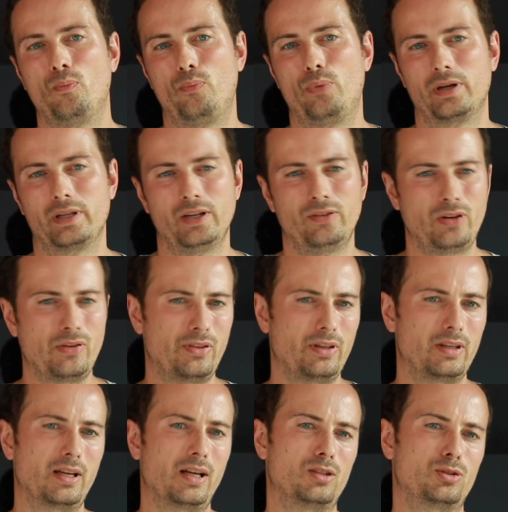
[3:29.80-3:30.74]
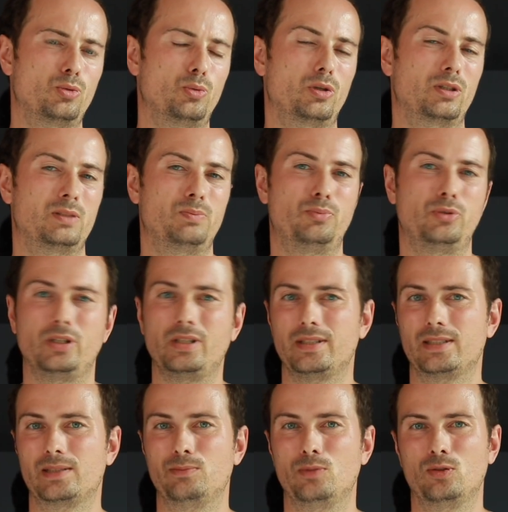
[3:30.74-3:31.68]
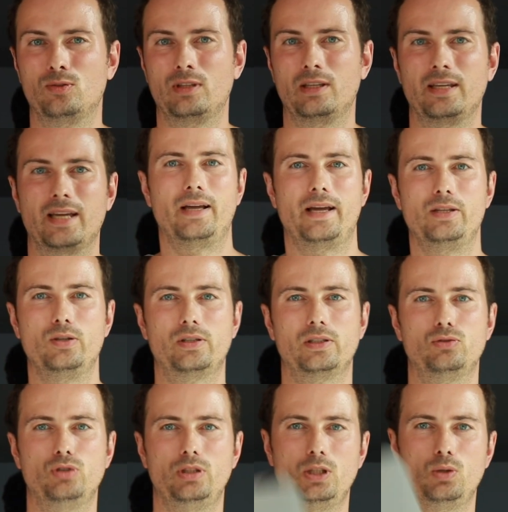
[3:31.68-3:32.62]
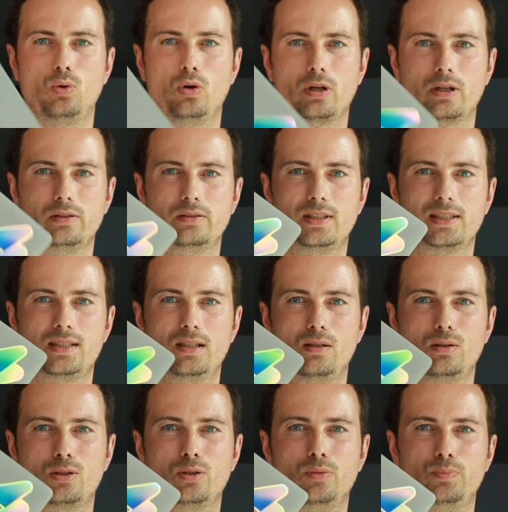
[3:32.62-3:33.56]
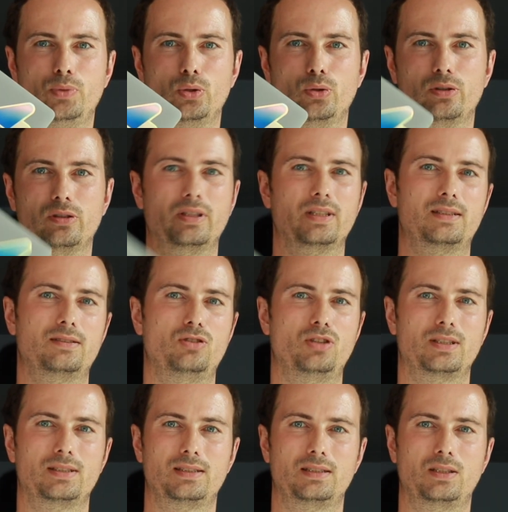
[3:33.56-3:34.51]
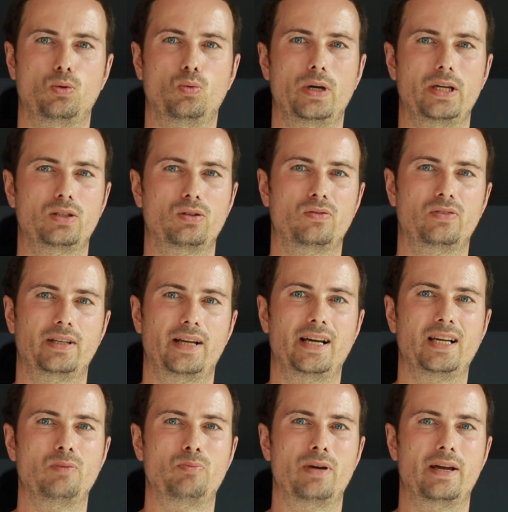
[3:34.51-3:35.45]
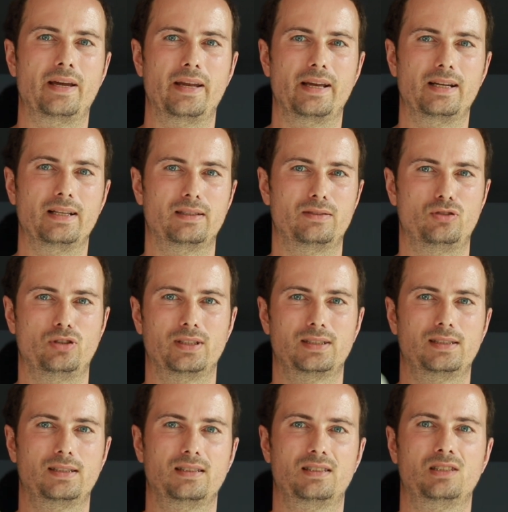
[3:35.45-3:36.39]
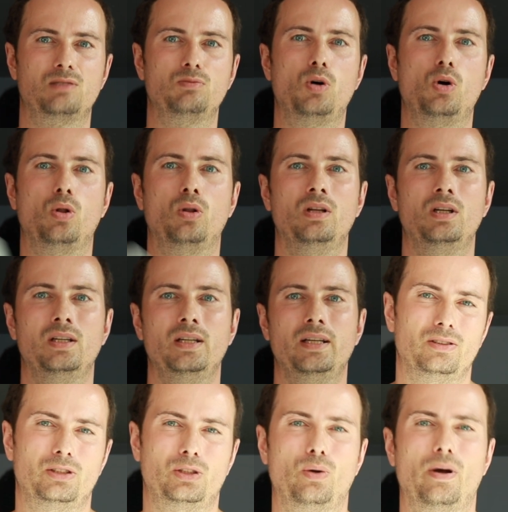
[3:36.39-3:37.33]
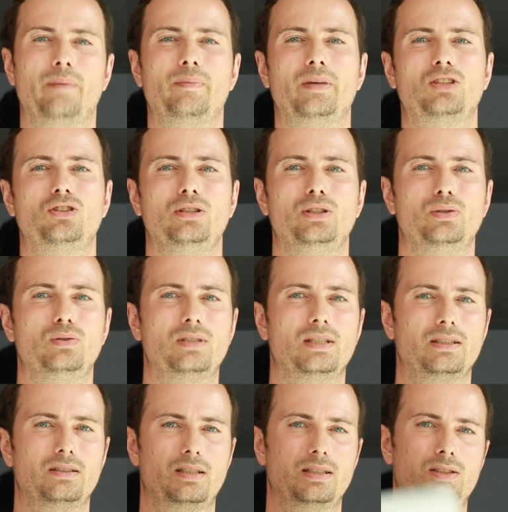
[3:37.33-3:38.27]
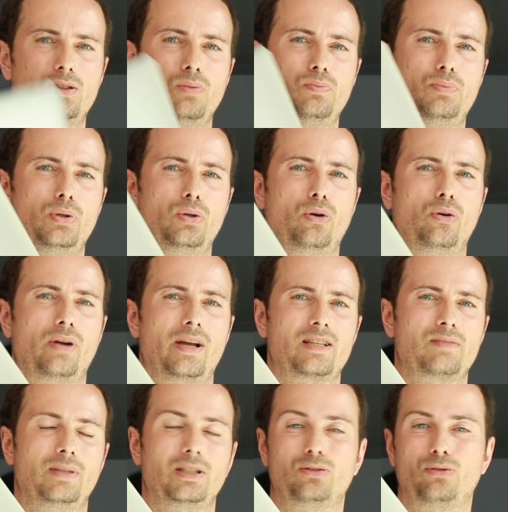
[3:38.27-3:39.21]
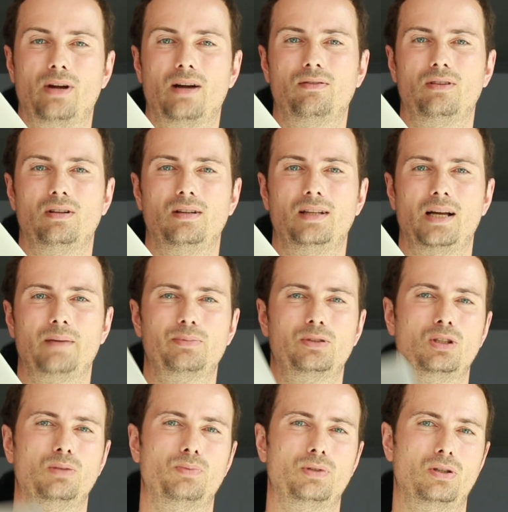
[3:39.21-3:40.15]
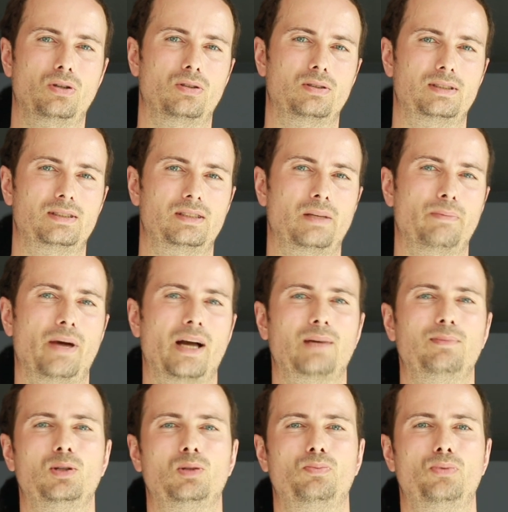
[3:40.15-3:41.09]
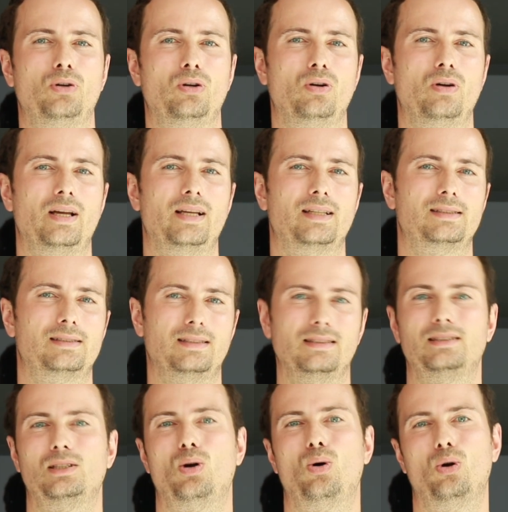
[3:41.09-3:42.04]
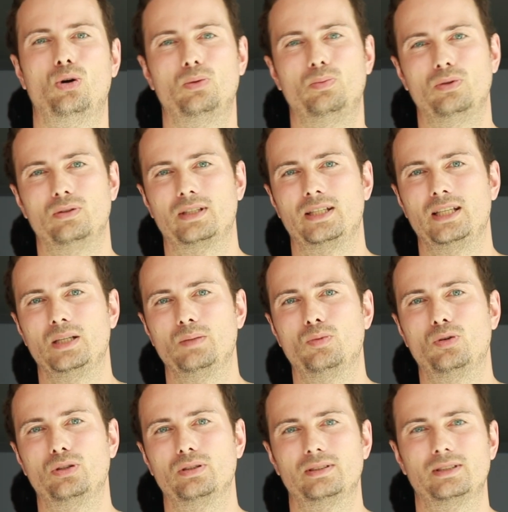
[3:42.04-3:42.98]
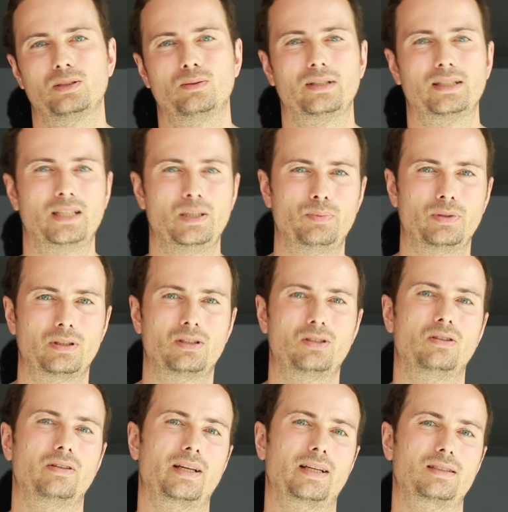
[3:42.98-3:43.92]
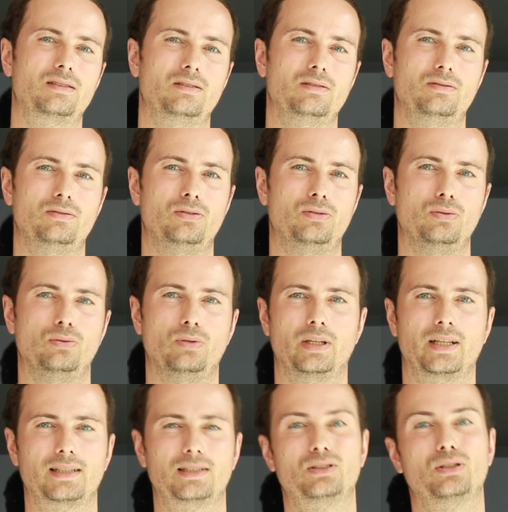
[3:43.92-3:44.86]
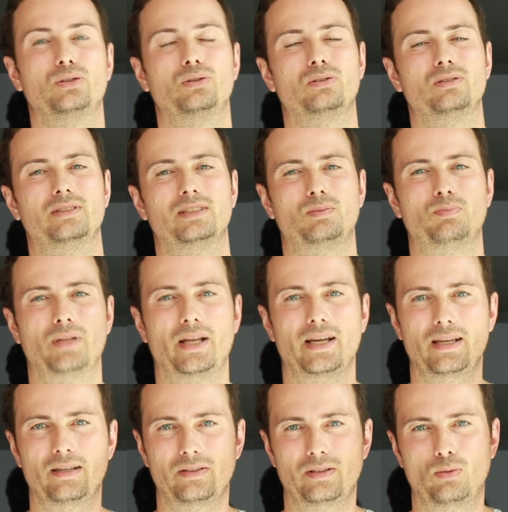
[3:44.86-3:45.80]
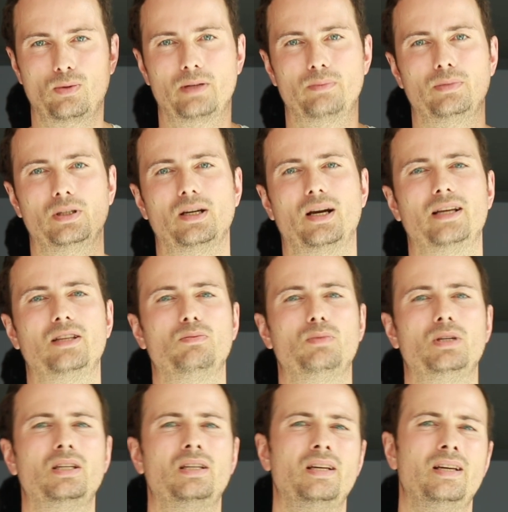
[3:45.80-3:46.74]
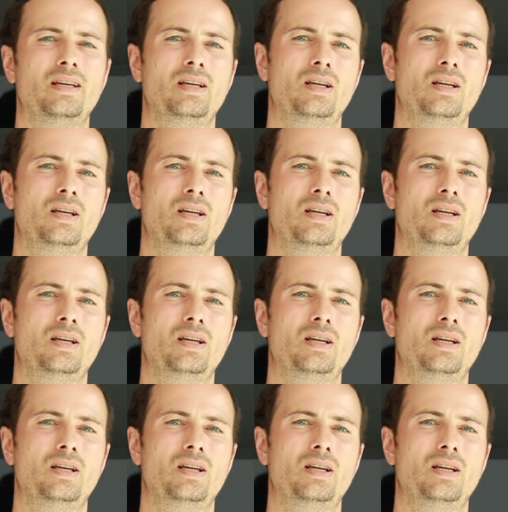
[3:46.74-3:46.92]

But everything else works pretty smoothly and you can really work on this little computer that's just the weight of an iPad and it's just as small. So I'm actually using this computer as my travel laptop because the MacBook Pro has this horrible keyboard so I keep it connected to an external display, the one behind me,